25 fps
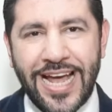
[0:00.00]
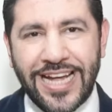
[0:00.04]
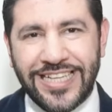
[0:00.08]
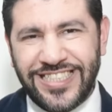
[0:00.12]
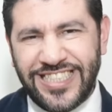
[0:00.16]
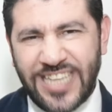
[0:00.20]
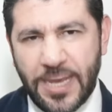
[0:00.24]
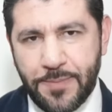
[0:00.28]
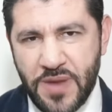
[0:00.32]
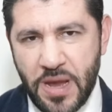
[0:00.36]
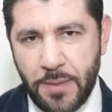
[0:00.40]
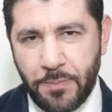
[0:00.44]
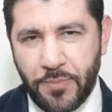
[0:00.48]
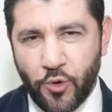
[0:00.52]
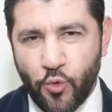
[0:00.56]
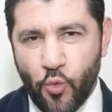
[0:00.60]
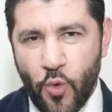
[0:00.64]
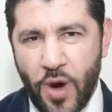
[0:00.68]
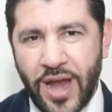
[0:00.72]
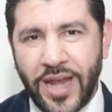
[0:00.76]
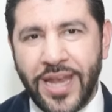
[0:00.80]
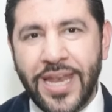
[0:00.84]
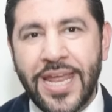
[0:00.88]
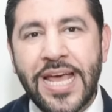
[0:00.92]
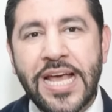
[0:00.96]
tip number
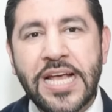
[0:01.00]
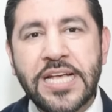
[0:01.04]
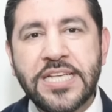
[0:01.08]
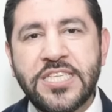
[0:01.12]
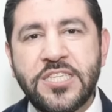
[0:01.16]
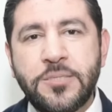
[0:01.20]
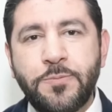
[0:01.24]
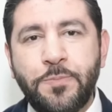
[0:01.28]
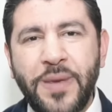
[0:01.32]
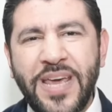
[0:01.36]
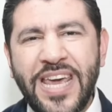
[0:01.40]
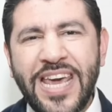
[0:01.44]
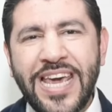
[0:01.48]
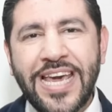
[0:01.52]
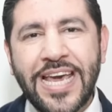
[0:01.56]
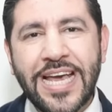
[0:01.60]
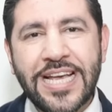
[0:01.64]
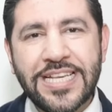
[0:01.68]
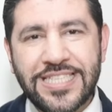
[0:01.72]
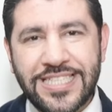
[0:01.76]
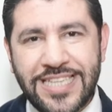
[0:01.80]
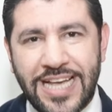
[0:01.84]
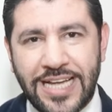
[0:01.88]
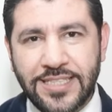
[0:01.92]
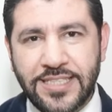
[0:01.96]
1, speak
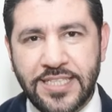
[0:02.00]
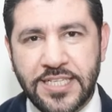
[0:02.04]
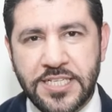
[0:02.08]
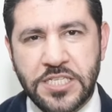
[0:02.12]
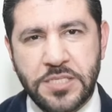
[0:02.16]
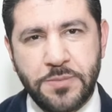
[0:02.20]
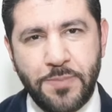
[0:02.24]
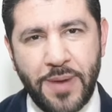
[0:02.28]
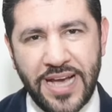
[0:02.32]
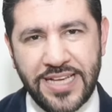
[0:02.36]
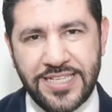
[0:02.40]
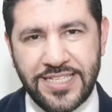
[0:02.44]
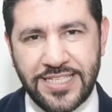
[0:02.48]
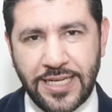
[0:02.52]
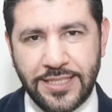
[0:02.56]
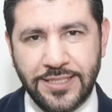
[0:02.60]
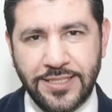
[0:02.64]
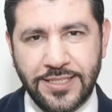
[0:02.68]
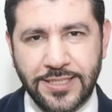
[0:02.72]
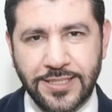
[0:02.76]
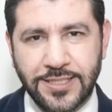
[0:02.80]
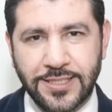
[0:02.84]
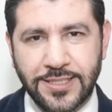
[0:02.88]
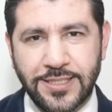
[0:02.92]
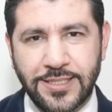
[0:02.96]
sentence by
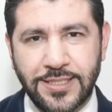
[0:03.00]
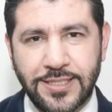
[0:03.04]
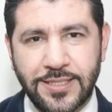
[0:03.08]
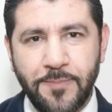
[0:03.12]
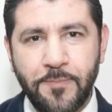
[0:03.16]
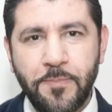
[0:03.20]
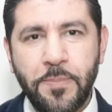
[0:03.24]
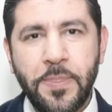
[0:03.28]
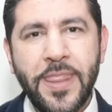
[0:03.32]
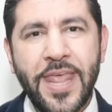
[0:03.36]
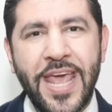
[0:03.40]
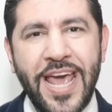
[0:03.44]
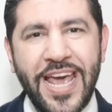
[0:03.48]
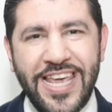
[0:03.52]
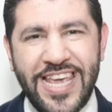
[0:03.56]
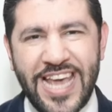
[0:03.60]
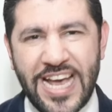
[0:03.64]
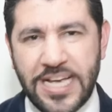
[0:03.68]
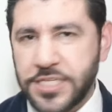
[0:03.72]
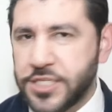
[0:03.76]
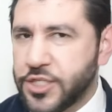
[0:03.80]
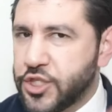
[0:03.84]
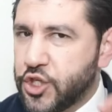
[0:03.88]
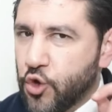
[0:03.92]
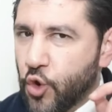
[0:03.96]
sentence.
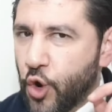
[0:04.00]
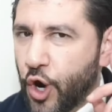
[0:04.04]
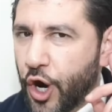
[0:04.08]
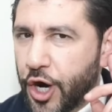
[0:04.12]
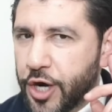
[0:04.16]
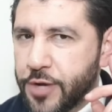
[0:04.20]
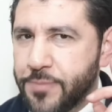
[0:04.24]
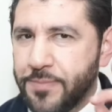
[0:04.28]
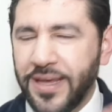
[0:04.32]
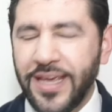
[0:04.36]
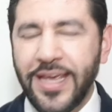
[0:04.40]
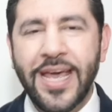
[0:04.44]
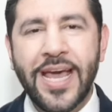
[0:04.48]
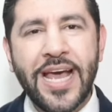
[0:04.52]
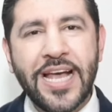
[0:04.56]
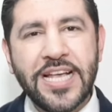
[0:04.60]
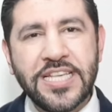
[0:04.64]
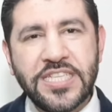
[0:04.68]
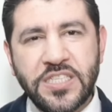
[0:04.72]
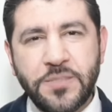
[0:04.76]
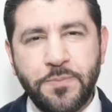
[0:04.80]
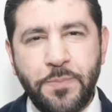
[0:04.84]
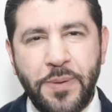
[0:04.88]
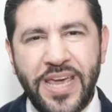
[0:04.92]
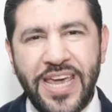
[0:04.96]
Yes, you heard me.
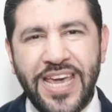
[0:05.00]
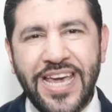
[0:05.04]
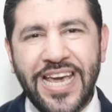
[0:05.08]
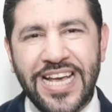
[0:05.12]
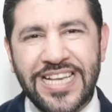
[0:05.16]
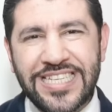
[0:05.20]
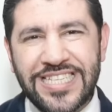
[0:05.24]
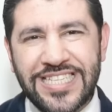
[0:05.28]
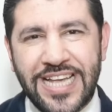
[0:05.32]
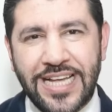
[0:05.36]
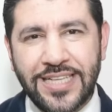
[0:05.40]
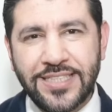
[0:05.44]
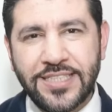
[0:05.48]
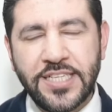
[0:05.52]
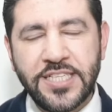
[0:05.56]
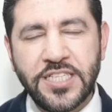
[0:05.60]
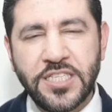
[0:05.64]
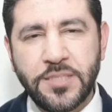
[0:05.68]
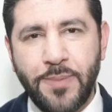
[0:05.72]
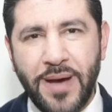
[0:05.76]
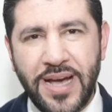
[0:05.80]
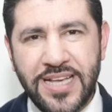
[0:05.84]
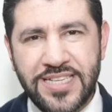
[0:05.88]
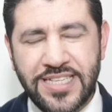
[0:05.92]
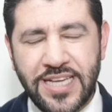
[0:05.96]
Speak
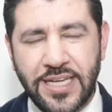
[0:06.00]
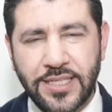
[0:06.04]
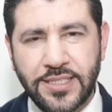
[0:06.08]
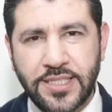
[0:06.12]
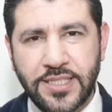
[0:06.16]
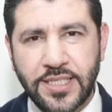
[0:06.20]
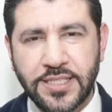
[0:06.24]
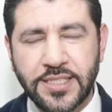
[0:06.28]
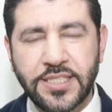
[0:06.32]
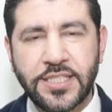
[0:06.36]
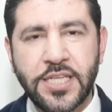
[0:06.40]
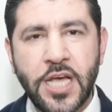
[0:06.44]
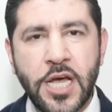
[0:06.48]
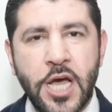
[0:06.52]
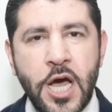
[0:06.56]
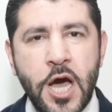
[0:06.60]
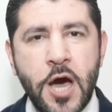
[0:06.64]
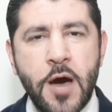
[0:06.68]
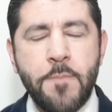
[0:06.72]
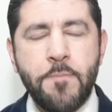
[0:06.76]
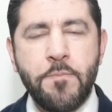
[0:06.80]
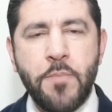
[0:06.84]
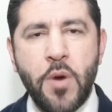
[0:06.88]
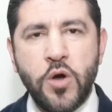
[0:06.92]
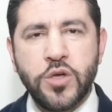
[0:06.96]
sentence by sentence.
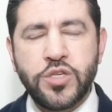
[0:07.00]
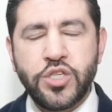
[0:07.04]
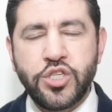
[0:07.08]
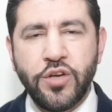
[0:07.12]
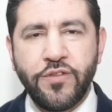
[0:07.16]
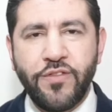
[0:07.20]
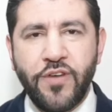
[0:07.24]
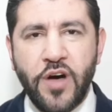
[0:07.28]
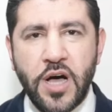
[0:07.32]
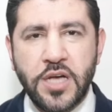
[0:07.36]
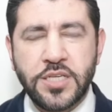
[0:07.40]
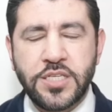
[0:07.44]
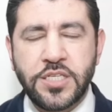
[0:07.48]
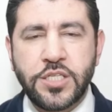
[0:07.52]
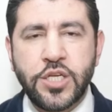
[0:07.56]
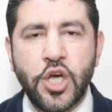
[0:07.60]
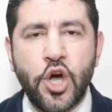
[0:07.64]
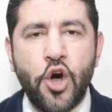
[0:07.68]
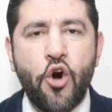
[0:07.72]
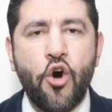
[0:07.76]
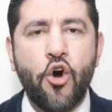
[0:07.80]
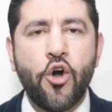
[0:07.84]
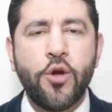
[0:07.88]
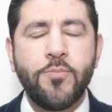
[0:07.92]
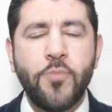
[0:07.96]
Most of us,
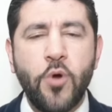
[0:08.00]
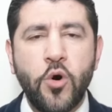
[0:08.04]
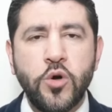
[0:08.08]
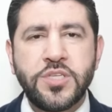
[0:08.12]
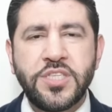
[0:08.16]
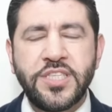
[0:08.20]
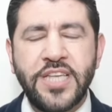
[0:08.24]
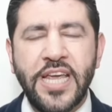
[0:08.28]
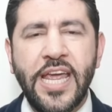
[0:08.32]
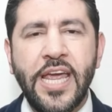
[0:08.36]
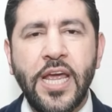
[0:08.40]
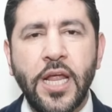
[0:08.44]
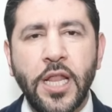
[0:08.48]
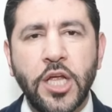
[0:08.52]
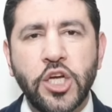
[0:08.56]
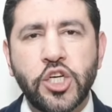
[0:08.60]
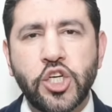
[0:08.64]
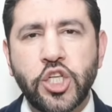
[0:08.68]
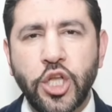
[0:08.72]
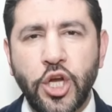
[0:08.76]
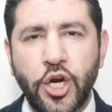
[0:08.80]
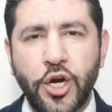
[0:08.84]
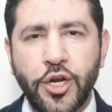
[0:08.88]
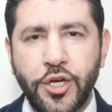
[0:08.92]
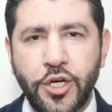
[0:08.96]
or most
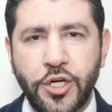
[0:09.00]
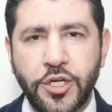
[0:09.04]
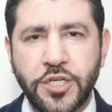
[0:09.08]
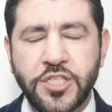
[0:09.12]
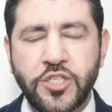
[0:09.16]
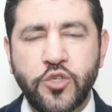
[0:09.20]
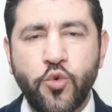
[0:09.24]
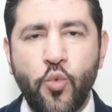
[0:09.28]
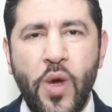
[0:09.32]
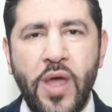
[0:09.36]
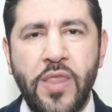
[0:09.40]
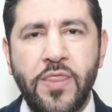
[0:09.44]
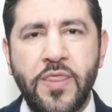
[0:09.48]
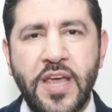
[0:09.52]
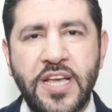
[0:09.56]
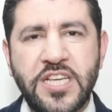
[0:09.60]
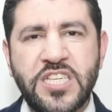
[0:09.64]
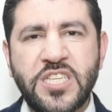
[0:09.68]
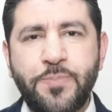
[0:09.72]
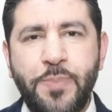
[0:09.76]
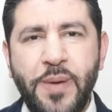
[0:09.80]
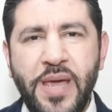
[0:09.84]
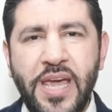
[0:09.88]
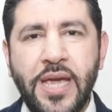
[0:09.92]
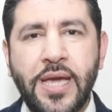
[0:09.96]
English learners, when they
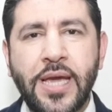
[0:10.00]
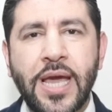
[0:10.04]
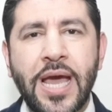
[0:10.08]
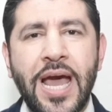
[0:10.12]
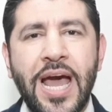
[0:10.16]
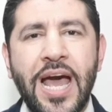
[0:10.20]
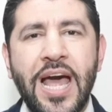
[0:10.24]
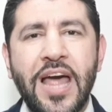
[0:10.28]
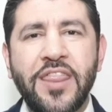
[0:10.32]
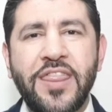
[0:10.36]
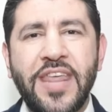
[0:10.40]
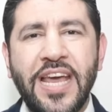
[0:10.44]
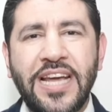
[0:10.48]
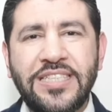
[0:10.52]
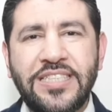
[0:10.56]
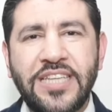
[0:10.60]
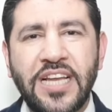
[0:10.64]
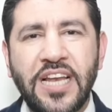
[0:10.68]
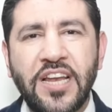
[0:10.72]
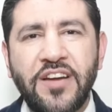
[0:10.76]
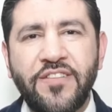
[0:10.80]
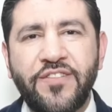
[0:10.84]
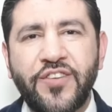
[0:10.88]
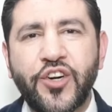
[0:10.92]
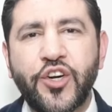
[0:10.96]
speak, they
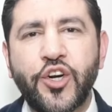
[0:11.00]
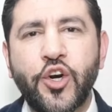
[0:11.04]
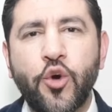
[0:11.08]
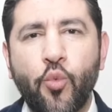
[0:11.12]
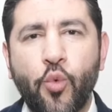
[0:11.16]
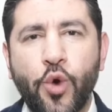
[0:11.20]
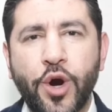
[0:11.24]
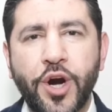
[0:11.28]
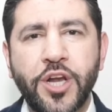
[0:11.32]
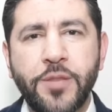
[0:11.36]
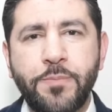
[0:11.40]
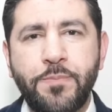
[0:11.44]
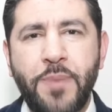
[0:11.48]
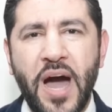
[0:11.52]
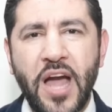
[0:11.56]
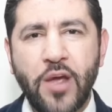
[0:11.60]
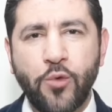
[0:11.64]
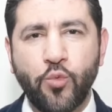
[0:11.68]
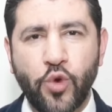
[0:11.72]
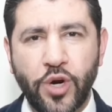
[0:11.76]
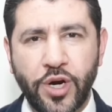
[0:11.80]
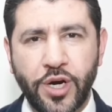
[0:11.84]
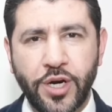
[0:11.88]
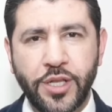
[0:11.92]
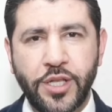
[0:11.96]
deliver word by
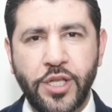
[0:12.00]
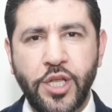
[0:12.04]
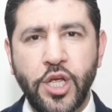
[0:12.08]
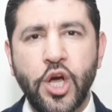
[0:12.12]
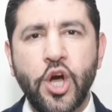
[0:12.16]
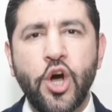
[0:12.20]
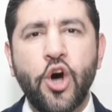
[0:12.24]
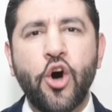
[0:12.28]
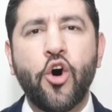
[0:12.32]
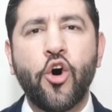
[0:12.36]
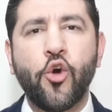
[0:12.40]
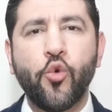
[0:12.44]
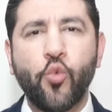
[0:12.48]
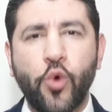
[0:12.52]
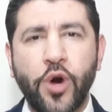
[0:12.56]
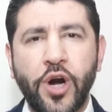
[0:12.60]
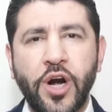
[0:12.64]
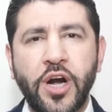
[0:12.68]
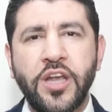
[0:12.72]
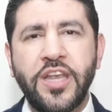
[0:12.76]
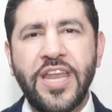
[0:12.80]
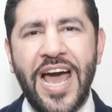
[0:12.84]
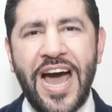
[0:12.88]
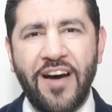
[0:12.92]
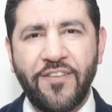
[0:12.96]
word, or
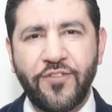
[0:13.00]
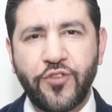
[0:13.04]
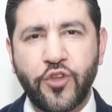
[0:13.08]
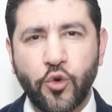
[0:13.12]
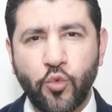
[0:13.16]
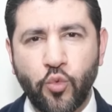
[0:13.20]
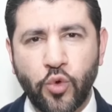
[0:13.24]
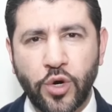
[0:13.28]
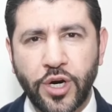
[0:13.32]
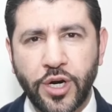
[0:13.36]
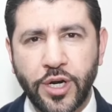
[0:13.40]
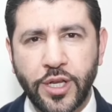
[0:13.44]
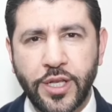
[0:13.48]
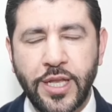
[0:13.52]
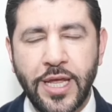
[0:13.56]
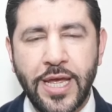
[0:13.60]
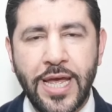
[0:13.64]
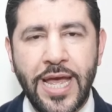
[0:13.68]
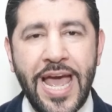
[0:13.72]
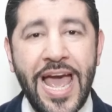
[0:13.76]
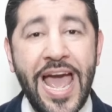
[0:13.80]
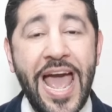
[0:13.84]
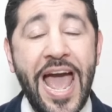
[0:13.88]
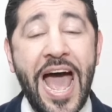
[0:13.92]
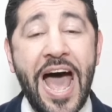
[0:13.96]
word after word.
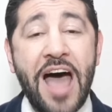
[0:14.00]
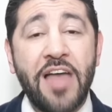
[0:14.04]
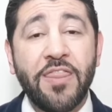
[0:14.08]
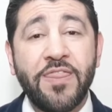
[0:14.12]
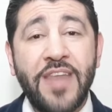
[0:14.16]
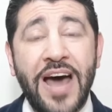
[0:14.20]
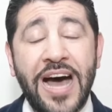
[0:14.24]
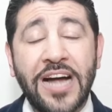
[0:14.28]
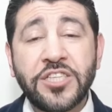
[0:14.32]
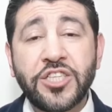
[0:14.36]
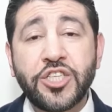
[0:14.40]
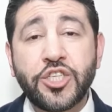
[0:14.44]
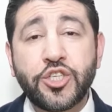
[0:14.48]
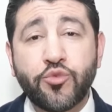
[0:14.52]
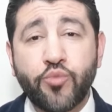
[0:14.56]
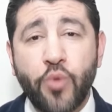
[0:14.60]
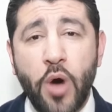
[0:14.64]
And that's